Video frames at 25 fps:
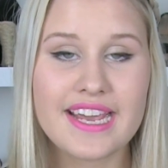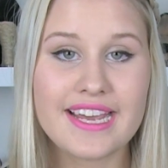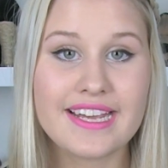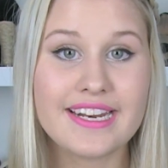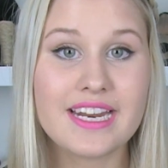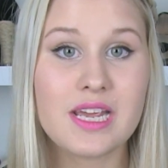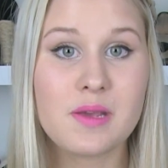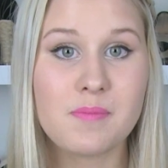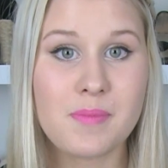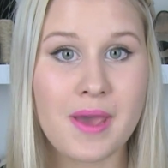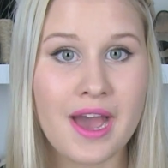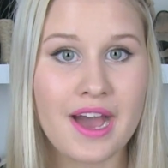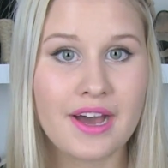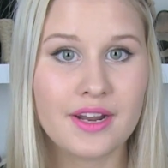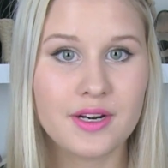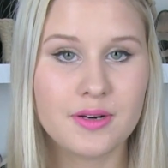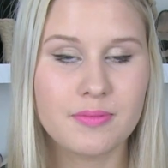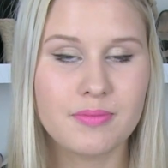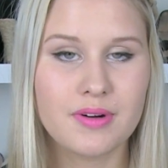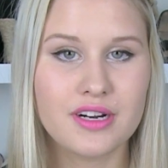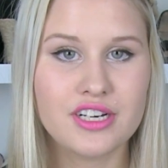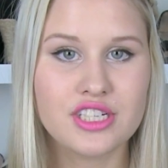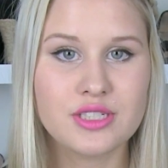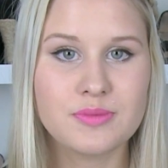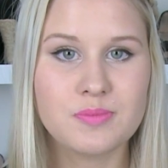in a
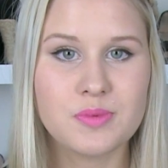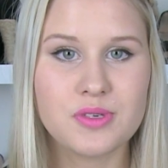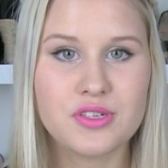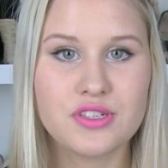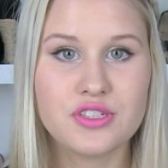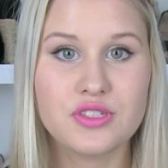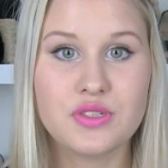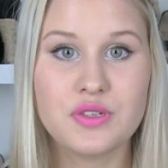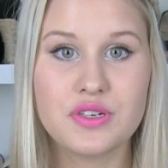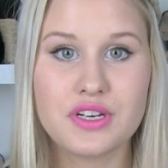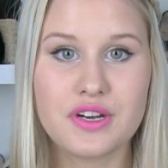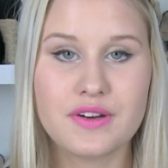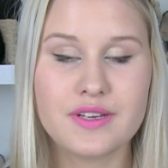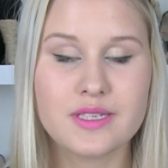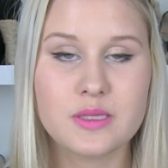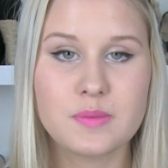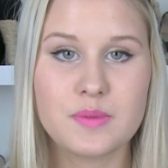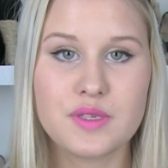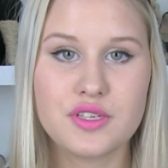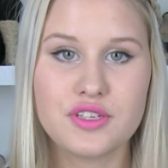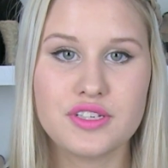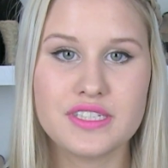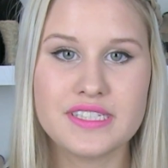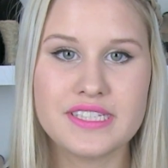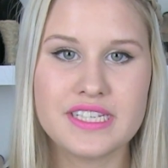powder brush because you're going to
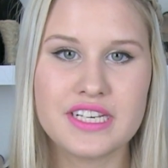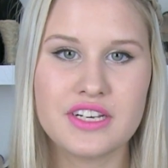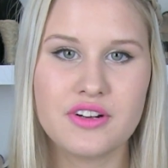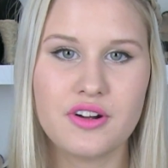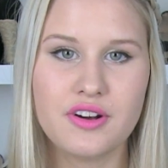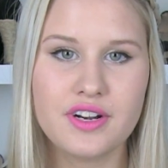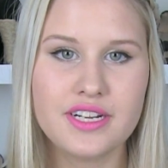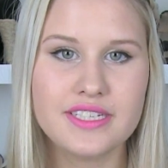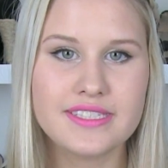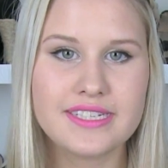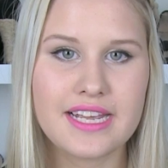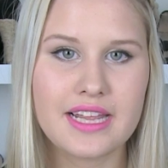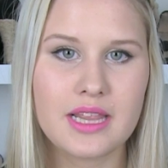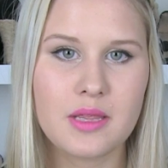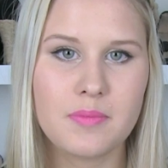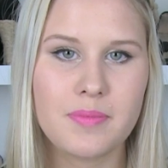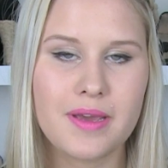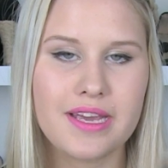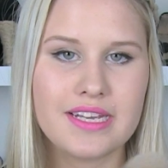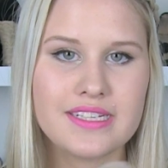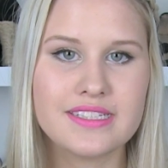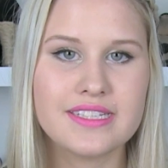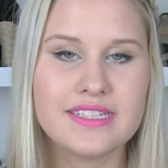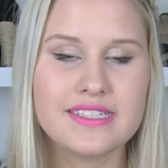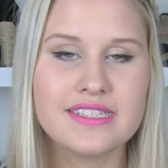be using it on a daily
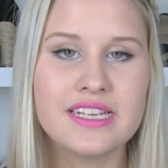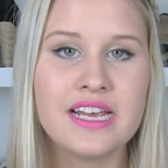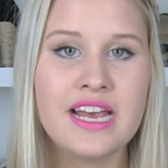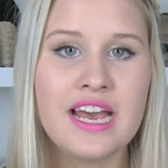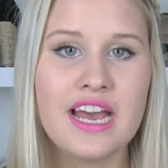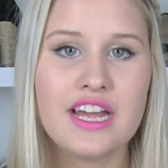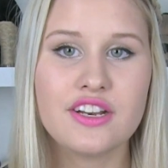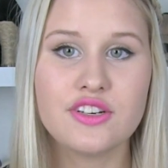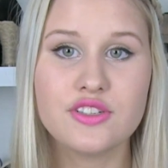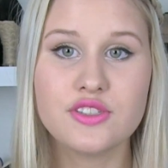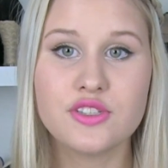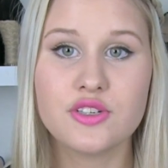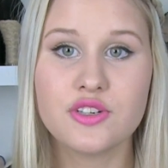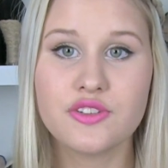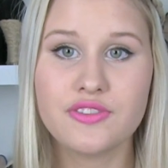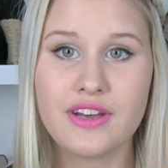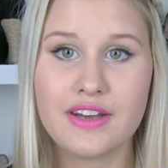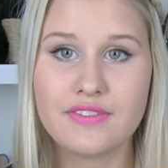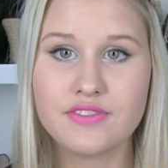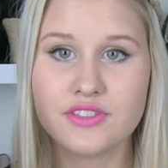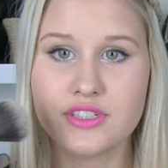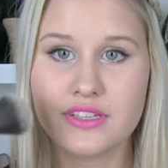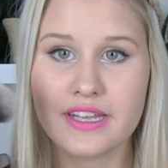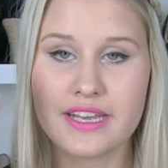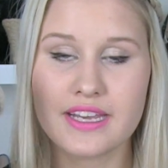basis and you sort of
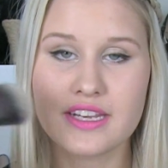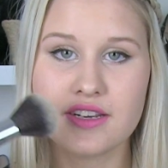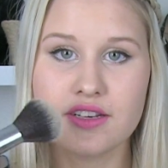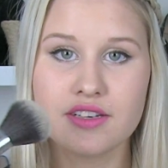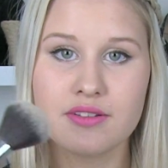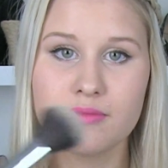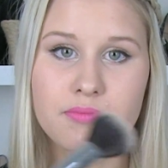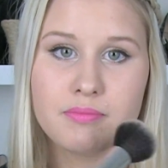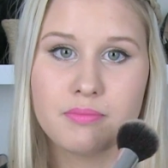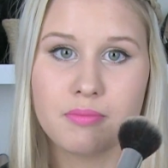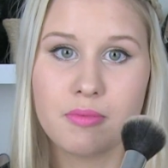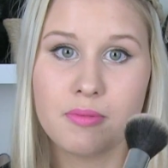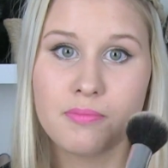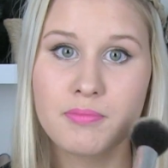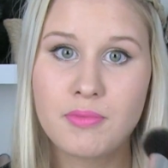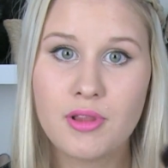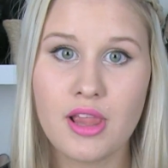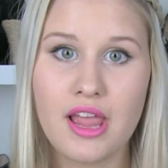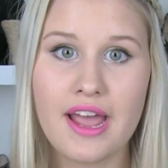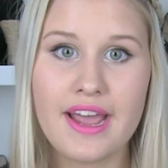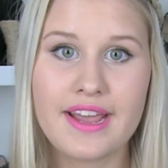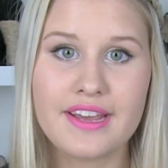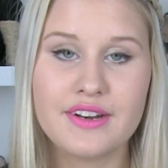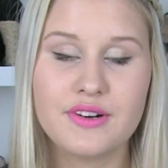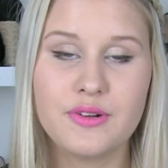have to like
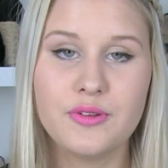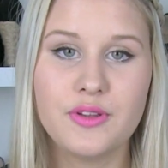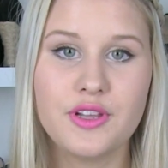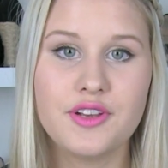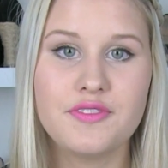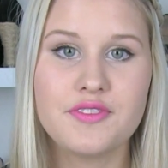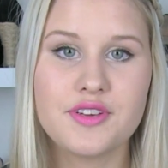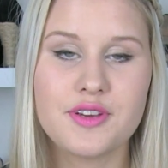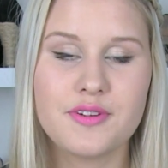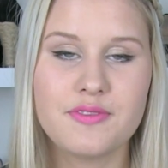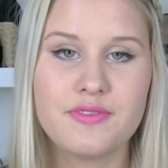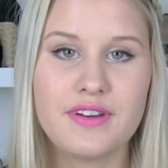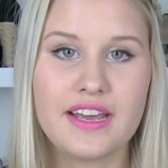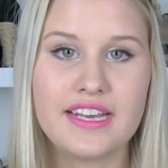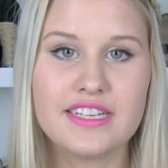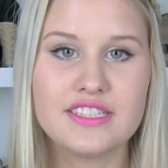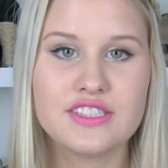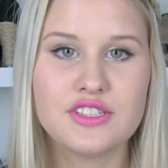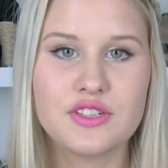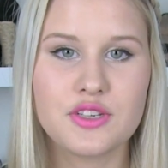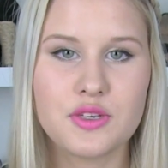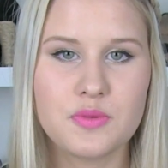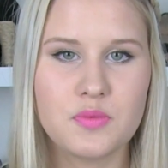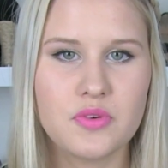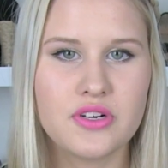apply it all over your
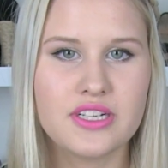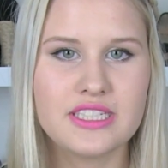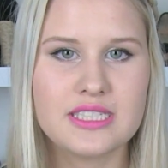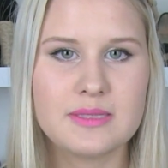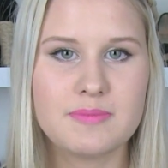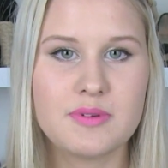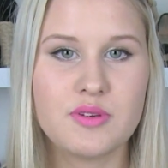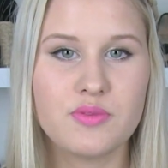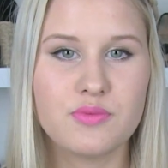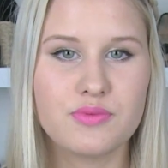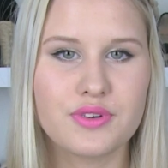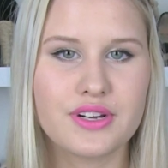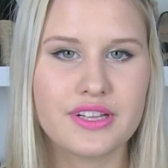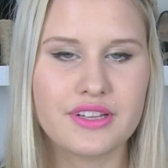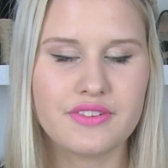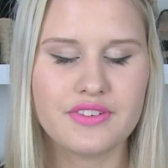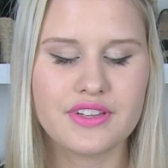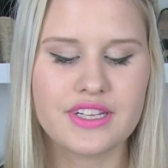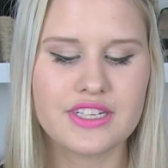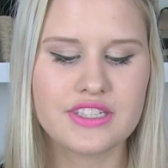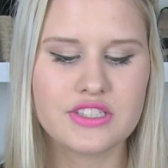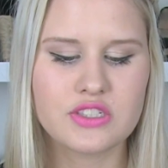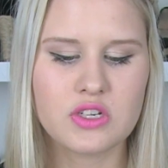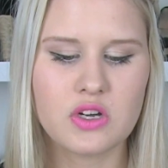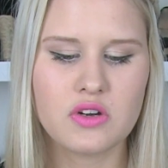face, so you want it to be really,
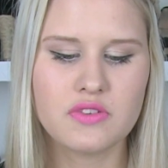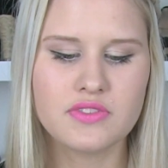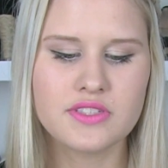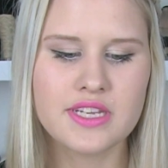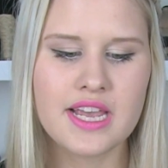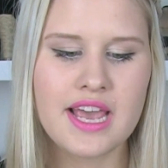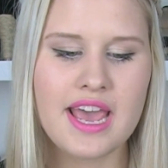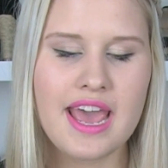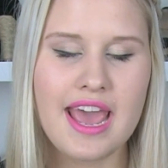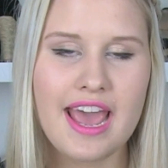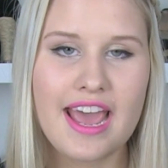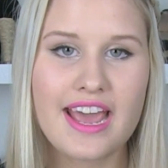really soft.